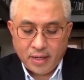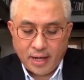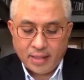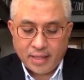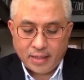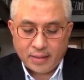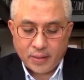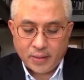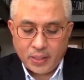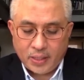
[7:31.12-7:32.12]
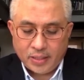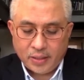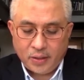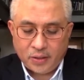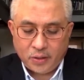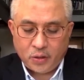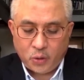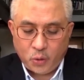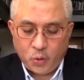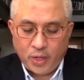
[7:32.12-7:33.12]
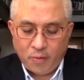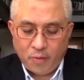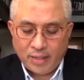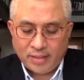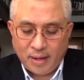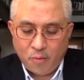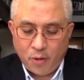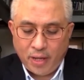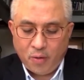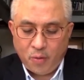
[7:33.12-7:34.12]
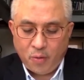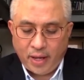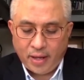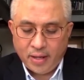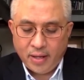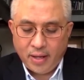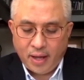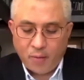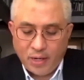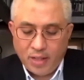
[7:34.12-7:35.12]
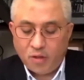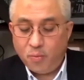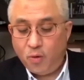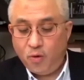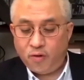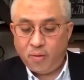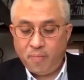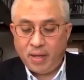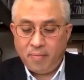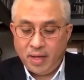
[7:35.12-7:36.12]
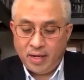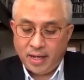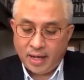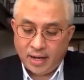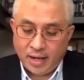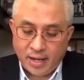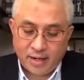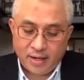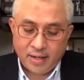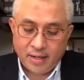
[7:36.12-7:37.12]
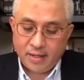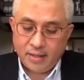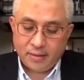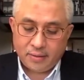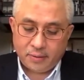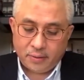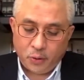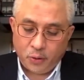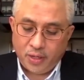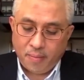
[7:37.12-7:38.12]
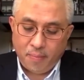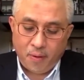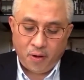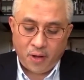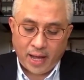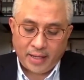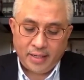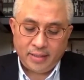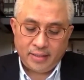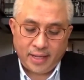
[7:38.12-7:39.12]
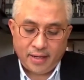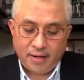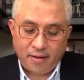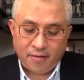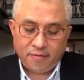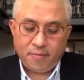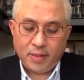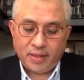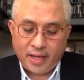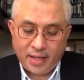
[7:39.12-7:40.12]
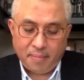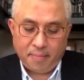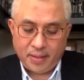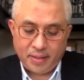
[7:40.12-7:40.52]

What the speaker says: I think it is also true that we are some way away, and we need to move from being merely halal to the more ideal state of tayyib.